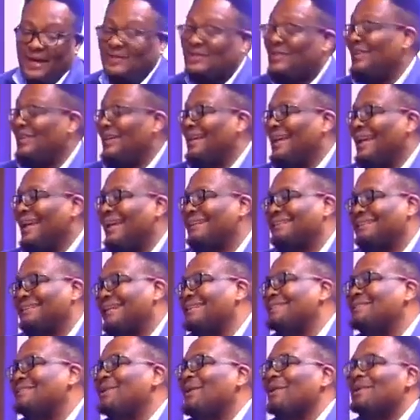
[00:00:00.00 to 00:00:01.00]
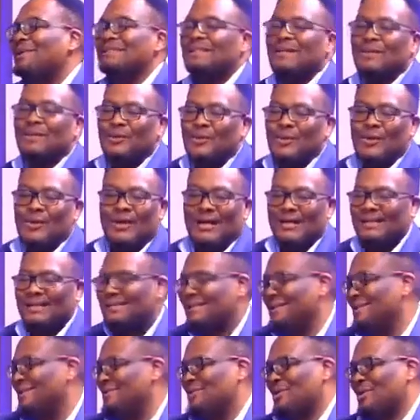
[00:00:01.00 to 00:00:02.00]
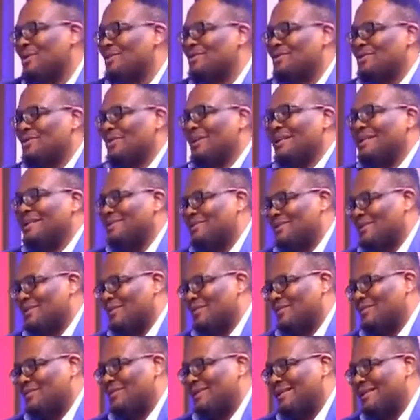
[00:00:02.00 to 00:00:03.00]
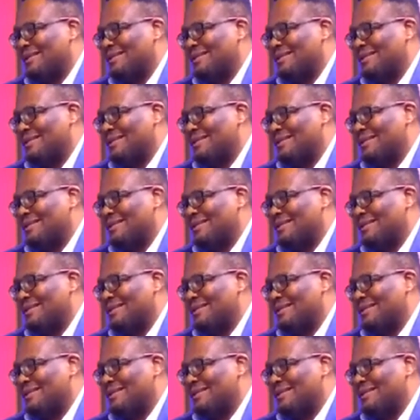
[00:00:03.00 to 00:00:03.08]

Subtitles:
loss of an election is always a good lesson to all students of